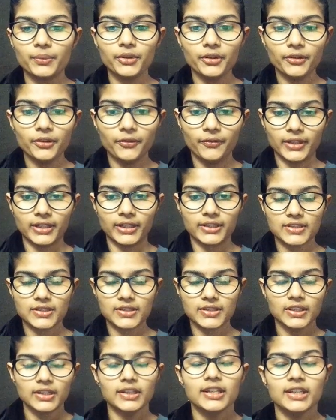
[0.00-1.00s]

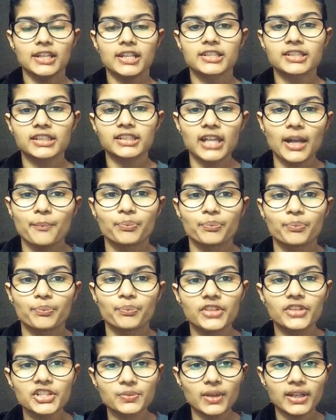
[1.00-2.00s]
Perfect. So yeah,
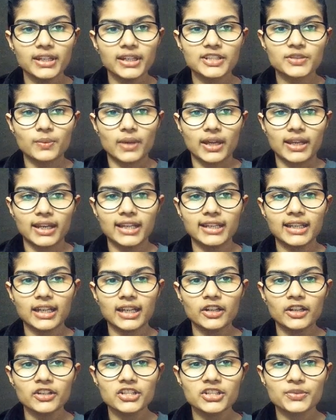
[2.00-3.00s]
this one is one,
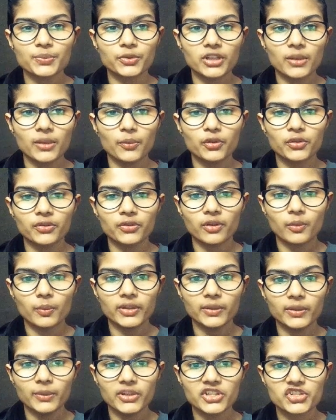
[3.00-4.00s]
and I can just put up on
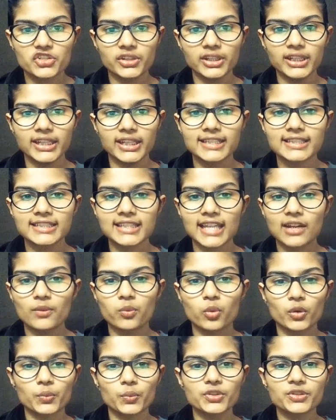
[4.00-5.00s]
over my sheets
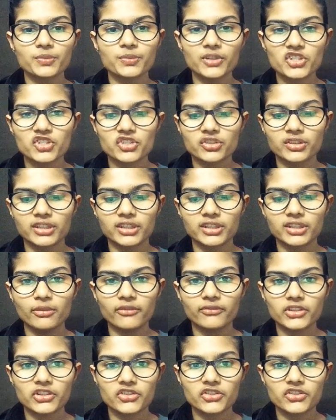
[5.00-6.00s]
that what was my
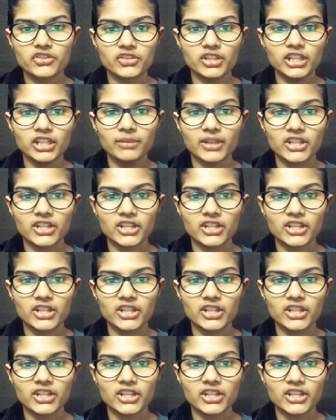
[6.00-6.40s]
name of the sheet.